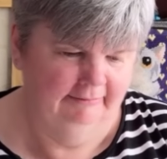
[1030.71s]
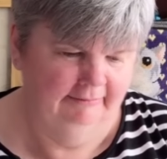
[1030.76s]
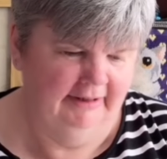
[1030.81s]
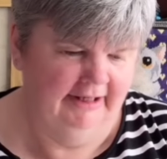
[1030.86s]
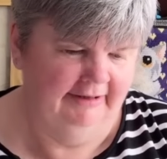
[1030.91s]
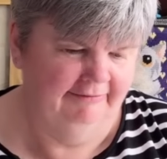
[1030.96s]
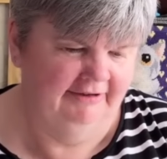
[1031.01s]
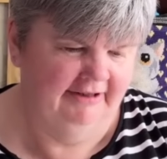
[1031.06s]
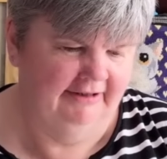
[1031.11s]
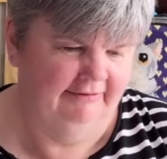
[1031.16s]

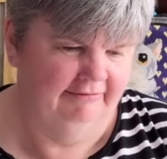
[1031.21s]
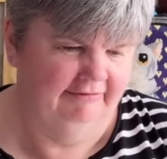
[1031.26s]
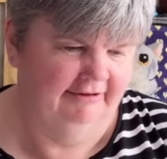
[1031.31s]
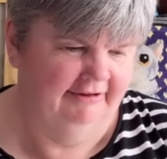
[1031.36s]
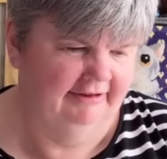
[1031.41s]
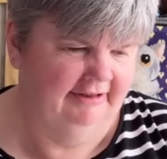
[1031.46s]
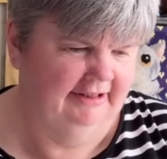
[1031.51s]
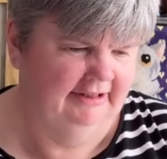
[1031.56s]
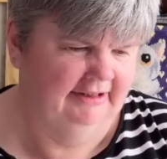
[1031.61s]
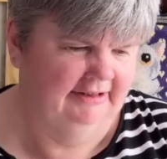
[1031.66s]
My Favourite
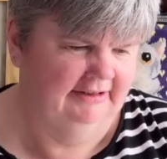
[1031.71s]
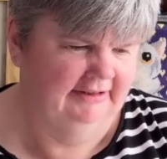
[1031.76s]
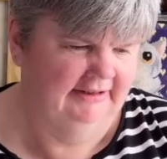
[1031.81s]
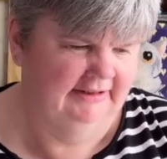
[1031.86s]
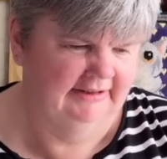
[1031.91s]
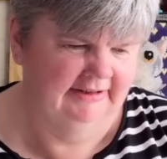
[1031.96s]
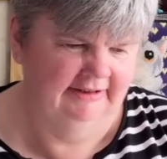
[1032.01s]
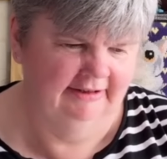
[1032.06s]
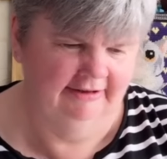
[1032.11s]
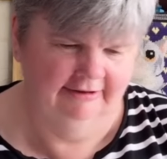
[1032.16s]

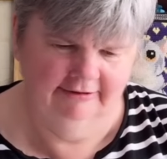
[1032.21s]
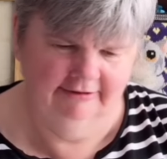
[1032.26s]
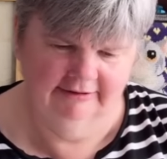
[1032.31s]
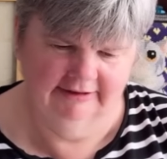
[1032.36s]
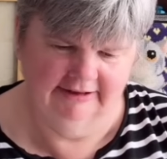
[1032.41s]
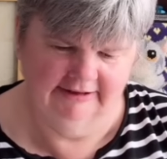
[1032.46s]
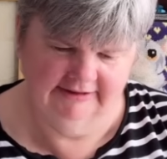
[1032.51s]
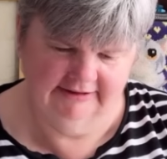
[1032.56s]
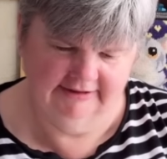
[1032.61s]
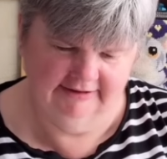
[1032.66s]
Things? No,
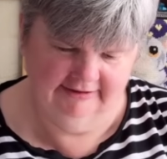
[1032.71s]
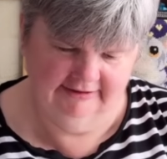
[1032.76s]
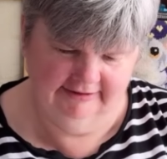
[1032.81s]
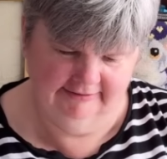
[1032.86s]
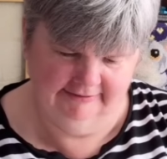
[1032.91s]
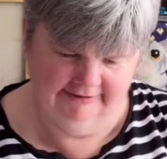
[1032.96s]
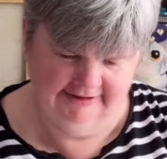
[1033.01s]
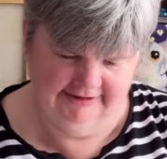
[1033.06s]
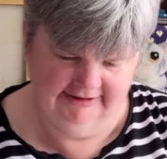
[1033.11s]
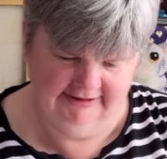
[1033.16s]
that's not
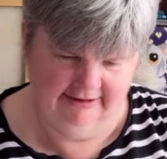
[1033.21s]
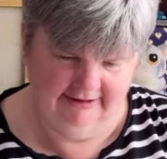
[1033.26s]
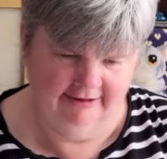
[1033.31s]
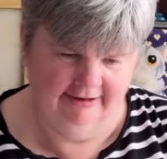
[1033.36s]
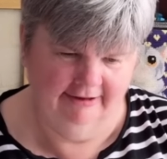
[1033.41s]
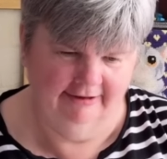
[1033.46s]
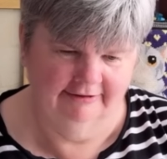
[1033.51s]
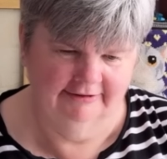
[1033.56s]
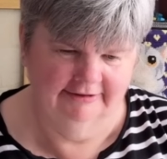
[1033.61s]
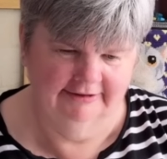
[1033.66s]
what it's
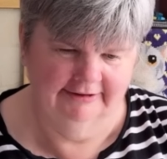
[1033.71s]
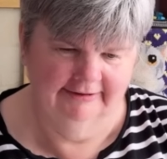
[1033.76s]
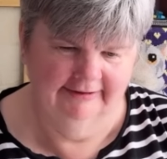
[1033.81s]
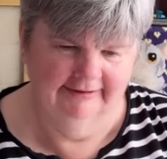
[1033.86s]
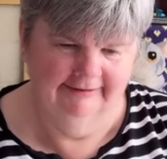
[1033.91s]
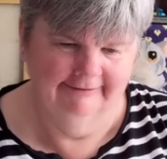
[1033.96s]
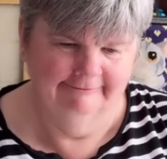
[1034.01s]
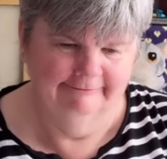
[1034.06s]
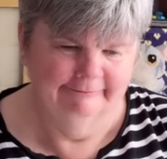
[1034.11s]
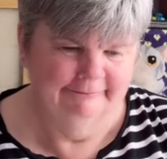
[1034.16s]
called.
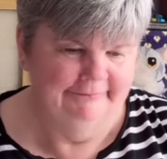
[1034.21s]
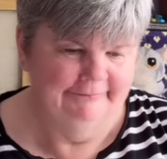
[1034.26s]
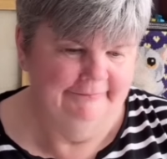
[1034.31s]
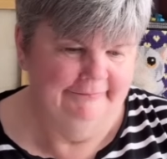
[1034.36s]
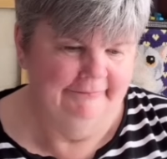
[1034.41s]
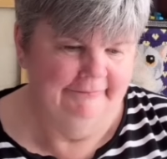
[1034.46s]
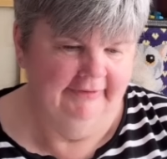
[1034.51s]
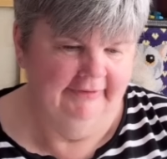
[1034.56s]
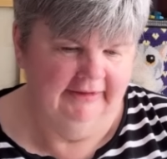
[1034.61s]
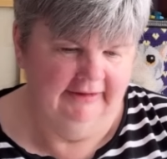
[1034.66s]

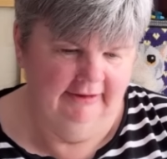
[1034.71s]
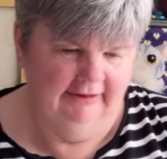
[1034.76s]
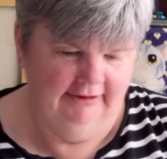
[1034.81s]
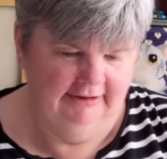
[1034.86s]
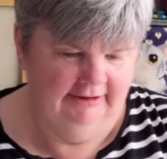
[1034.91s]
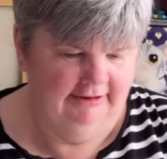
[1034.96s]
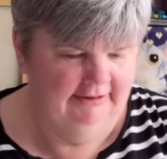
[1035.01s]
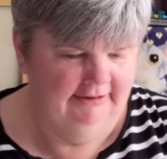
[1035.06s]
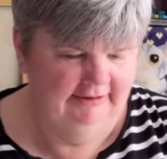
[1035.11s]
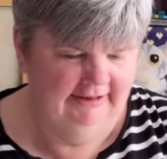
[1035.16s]

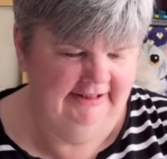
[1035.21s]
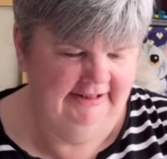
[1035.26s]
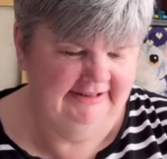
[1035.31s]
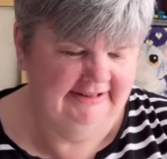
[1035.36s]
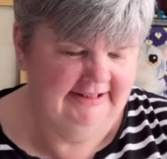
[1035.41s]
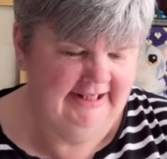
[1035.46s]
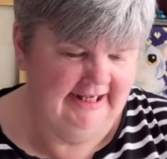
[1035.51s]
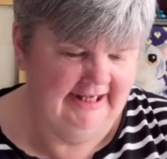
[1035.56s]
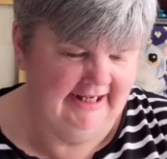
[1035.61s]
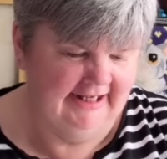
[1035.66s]
It
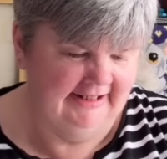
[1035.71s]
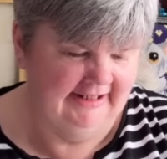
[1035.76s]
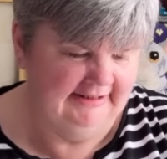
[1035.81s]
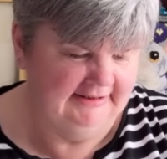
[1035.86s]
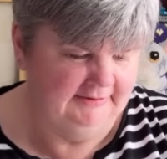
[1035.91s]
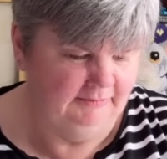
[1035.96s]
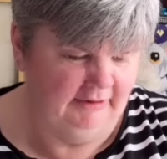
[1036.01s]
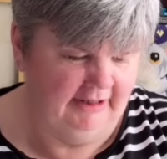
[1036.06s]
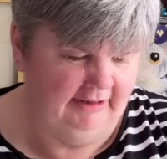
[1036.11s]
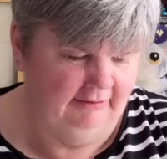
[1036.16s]

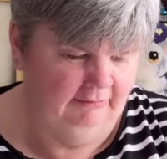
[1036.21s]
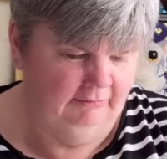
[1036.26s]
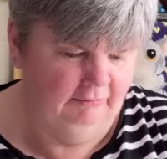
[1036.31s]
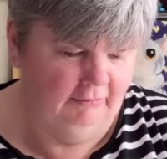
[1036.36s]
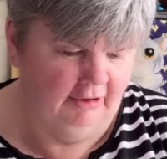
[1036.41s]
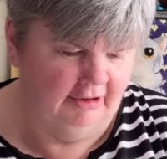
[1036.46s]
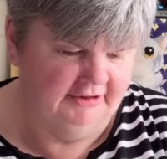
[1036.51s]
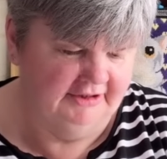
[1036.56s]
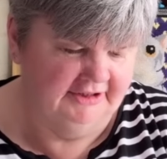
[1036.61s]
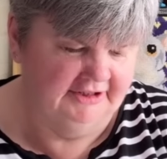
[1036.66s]
says, when
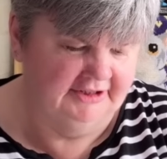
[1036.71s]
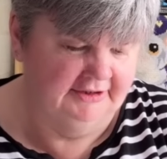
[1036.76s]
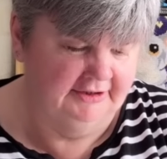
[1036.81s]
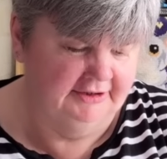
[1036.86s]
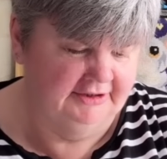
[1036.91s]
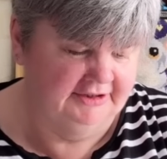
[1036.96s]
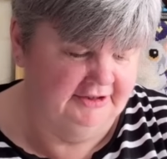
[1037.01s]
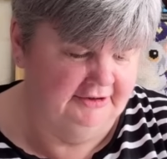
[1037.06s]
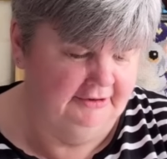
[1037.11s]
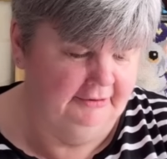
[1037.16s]
what
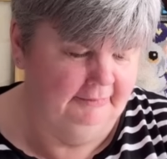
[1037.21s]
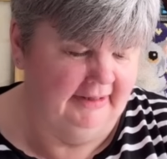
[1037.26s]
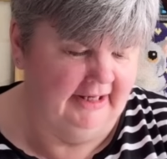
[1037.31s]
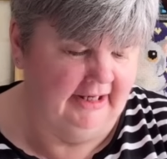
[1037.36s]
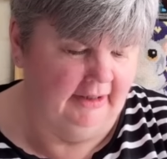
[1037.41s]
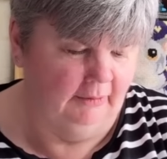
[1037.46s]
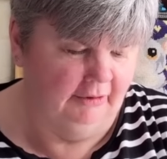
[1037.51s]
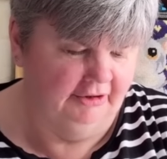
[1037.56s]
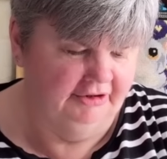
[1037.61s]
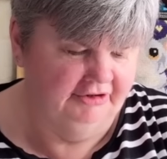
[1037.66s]
to
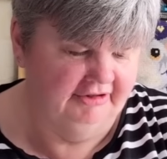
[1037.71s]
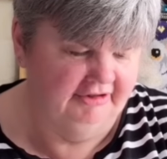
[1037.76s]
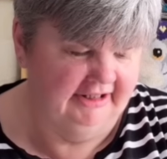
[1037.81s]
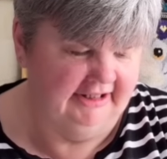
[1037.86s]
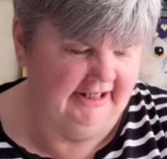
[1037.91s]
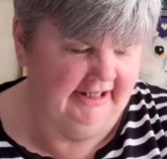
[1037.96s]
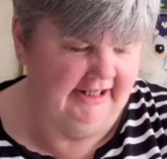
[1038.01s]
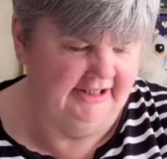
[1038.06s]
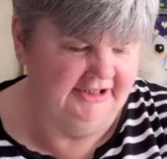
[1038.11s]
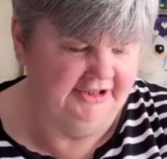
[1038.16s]
my wandering
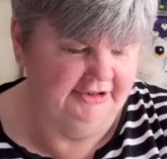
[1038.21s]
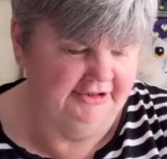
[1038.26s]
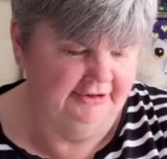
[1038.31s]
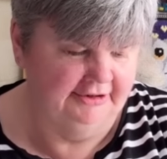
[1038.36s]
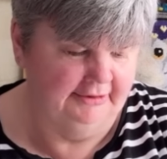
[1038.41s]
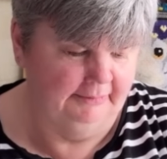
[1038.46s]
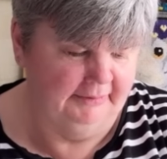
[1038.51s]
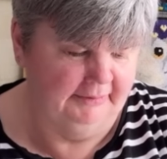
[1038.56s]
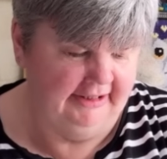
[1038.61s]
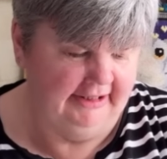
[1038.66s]
eyes should
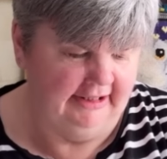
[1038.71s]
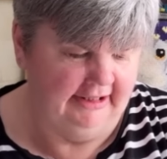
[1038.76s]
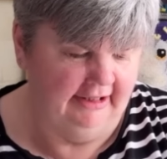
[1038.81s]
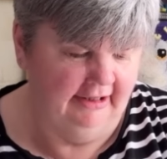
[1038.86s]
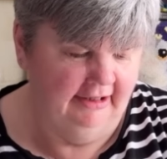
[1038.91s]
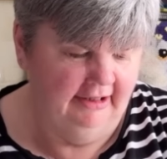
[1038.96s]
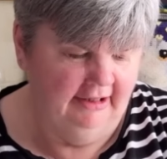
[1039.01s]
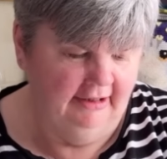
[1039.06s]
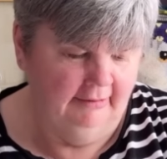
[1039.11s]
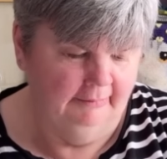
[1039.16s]
appear,
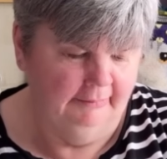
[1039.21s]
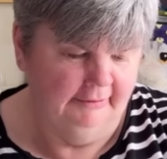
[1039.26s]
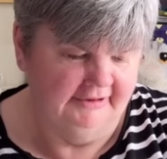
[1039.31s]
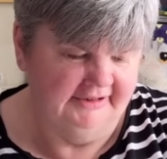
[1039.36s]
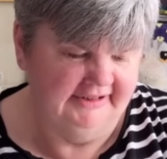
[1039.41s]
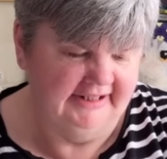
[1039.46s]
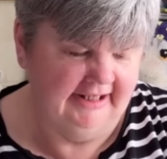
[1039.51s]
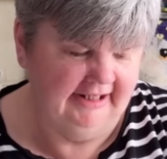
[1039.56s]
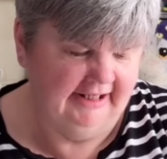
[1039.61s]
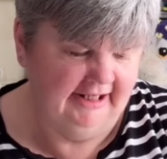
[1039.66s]
but
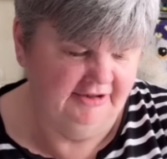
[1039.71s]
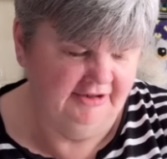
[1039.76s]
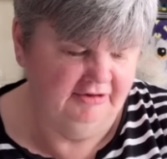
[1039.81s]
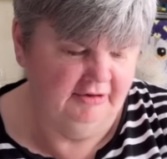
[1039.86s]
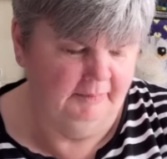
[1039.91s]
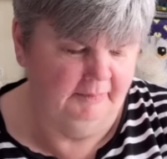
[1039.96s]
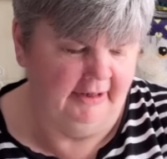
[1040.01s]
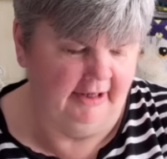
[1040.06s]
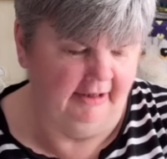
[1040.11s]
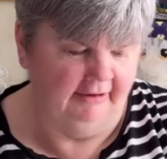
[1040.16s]
10 extra
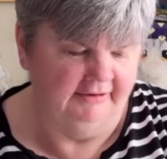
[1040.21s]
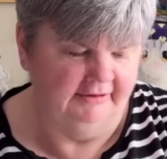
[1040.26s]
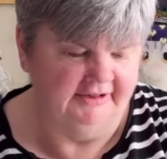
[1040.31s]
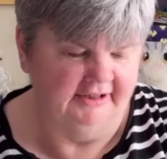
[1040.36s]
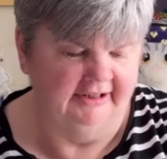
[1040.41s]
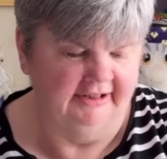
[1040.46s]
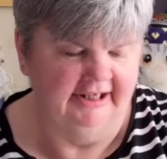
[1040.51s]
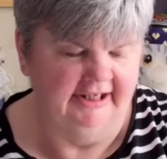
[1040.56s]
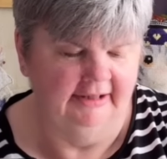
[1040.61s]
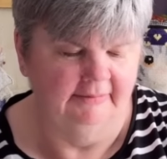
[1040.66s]
pounds
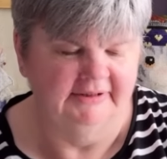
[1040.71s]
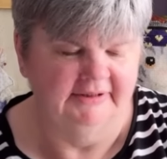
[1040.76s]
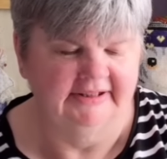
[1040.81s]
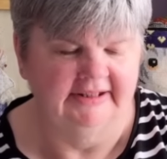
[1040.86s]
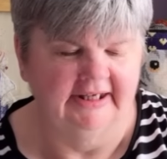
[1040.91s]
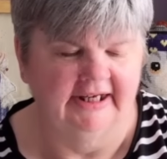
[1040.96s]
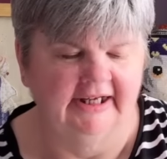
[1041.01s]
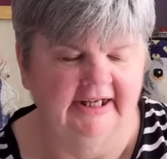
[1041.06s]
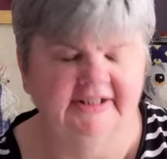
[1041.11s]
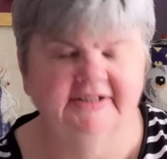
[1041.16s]
on hips,
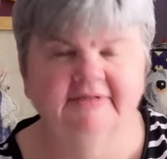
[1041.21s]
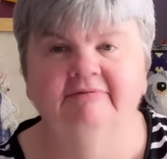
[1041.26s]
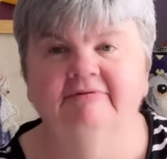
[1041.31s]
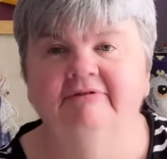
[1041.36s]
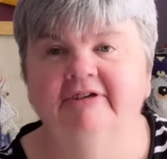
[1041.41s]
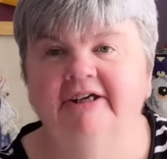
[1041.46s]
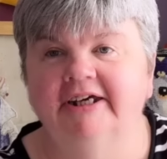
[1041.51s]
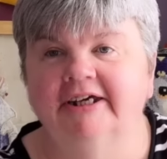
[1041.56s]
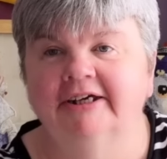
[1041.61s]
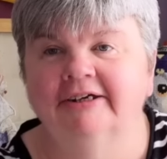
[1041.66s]
thighs and
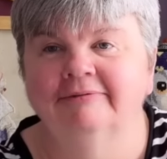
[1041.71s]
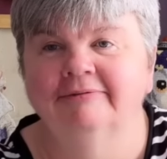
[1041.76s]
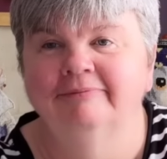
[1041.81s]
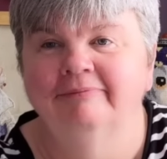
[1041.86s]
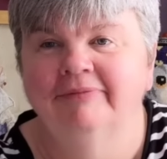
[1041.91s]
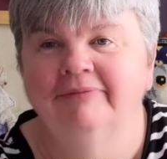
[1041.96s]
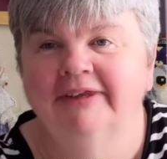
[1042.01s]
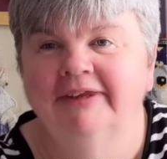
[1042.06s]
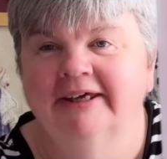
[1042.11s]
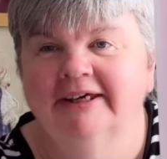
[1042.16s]
rear.
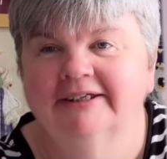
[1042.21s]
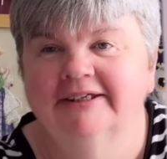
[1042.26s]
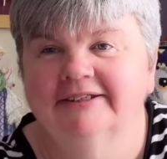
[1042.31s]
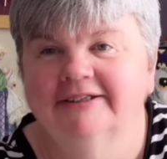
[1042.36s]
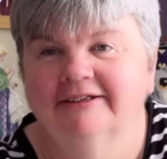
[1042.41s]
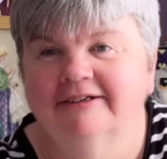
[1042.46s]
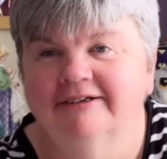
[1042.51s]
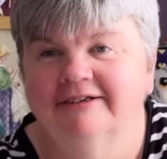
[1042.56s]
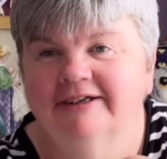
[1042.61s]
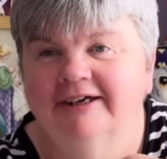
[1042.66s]

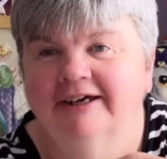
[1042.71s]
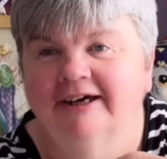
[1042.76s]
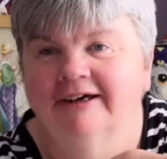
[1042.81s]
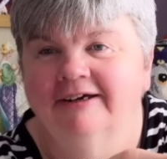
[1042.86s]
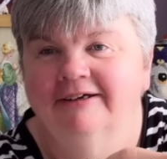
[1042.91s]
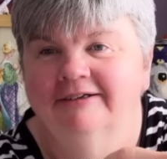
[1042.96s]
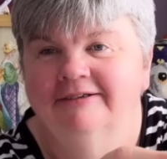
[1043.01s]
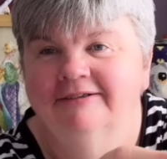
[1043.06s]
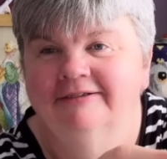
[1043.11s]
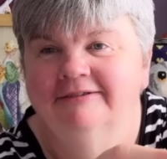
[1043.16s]
So yeah,
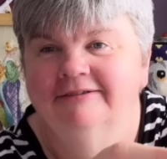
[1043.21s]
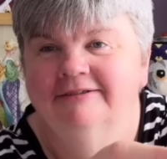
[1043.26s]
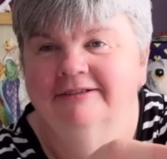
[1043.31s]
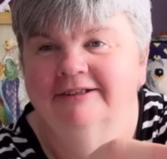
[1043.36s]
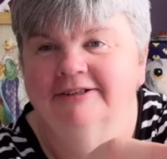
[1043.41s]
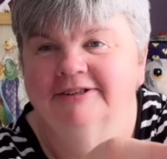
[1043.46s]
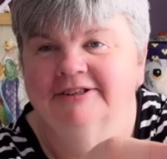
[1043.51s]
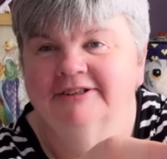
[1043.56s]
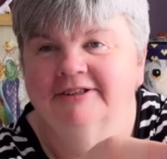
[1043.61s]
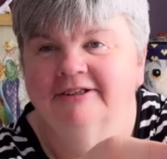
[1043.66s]

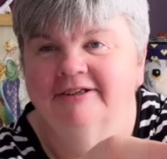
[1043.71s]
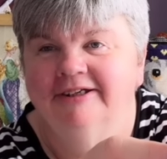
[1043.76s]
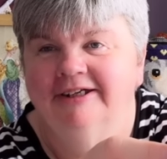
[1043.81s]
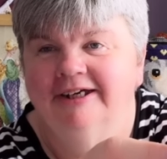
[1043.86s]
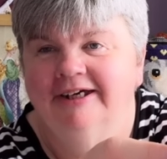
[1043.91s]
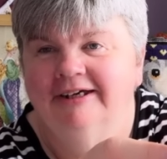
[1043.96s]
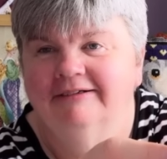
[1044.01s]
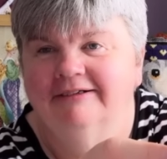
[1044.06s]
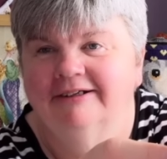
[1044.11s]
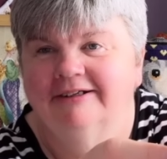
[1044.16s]
I just thought,
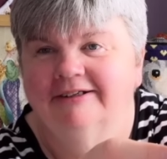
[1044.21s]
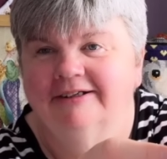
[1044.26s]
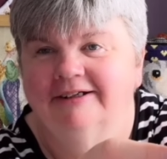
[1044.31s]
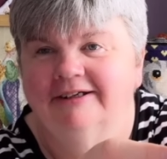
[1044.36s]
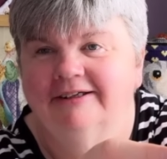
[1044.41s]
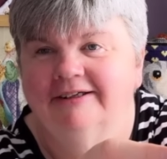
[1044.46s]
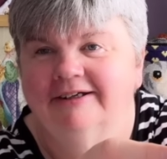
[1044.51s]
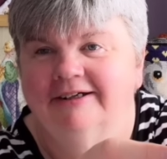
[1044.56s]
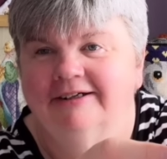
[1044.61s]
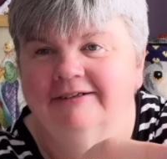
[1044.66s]
yeah, I
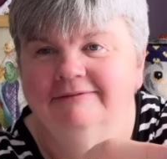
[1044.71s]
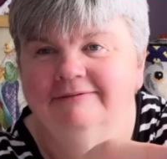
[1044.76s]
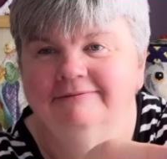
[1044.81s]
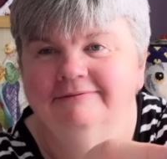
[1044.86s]
like that.